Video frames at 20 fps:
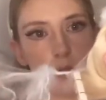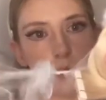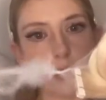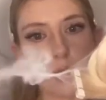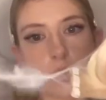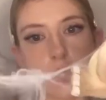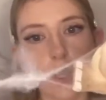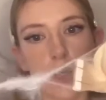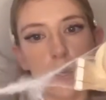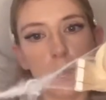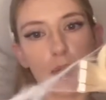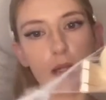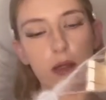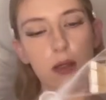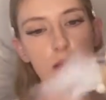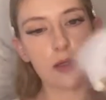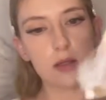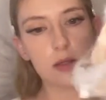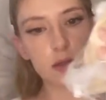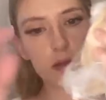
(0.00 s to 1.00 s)
They come in
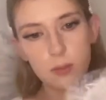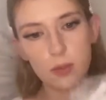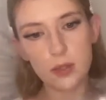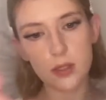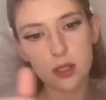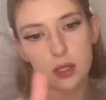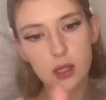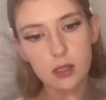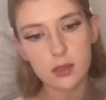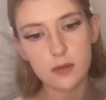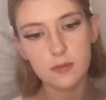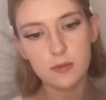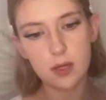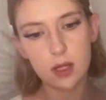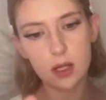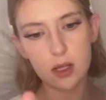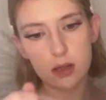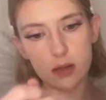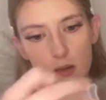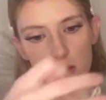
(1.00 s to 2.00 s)
this protective
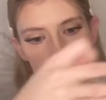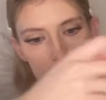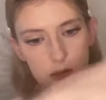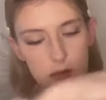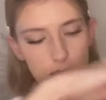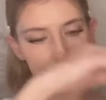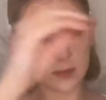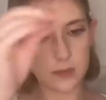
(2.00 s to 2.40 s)
net.